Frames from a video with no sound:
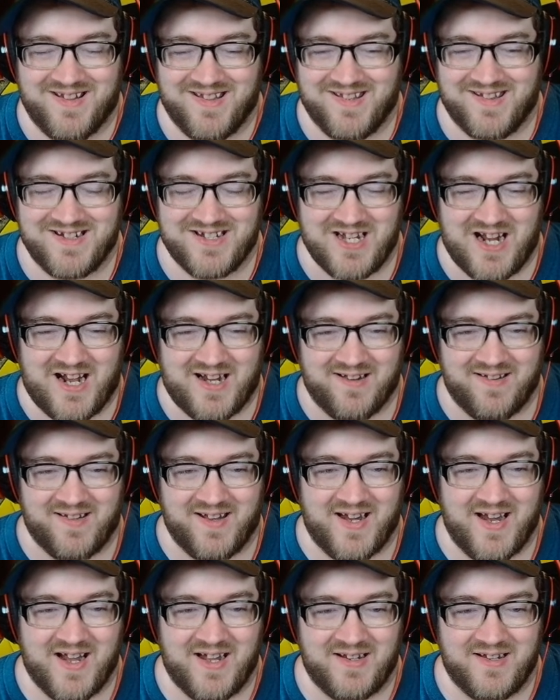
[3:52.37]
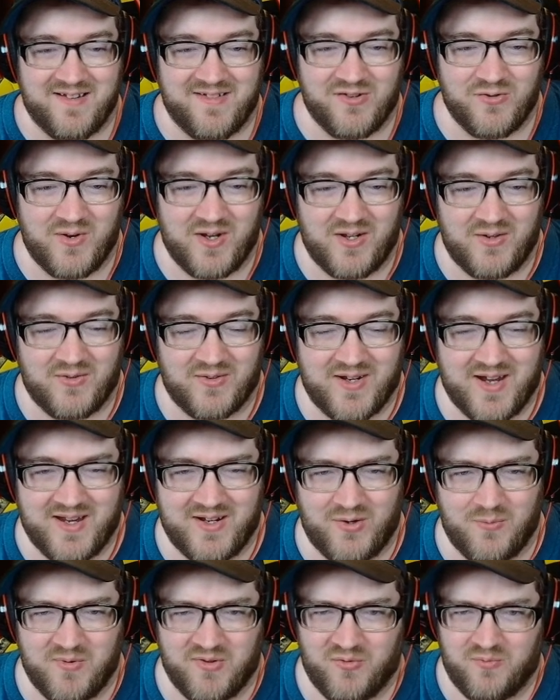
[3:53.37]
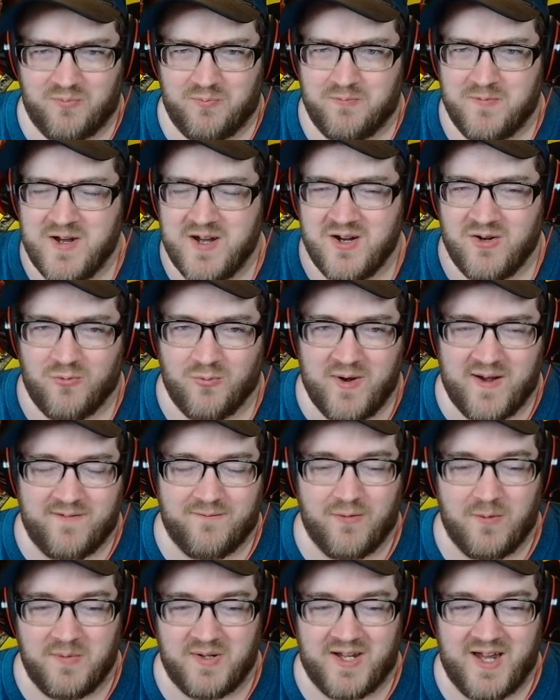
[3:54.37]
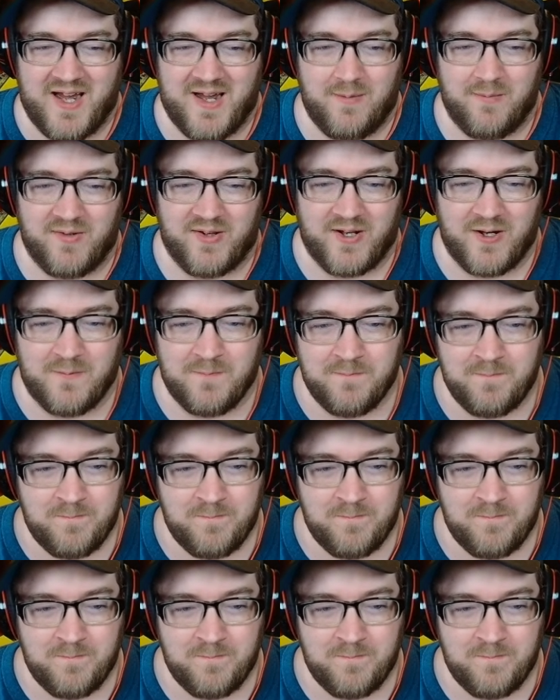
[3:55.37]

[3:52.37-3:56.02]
shots they got in this trailer are kind of almost right from the games, you know,